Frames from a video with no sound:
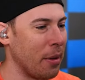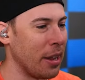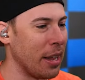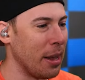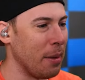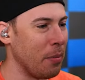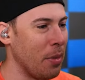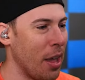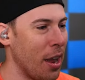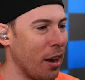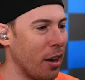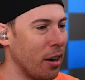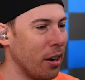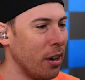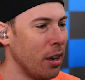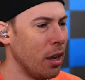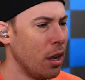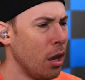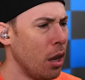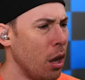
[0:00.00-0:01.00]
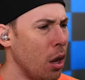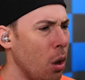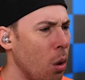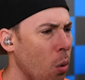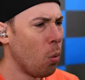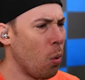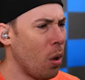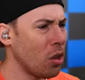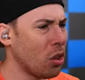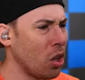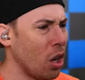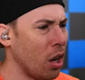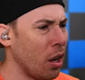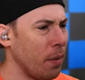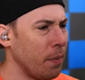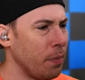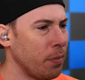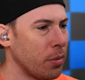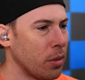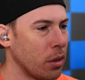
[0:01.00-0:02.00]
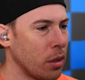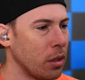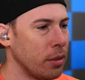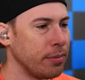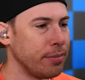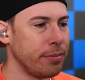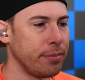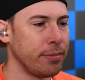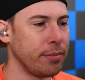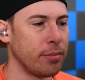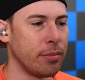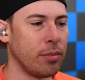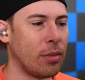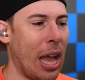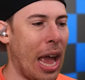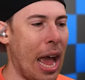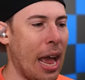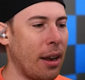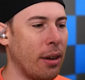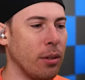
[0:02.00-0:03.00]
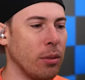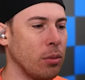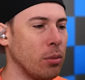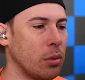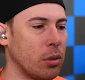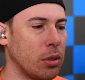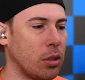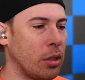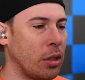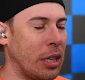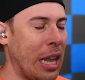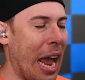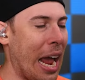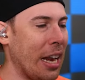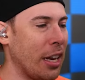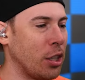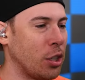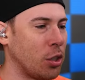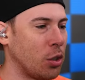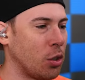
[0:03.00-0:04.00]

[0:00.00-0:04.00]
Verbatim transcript: to him there. Uh, what the? that. That is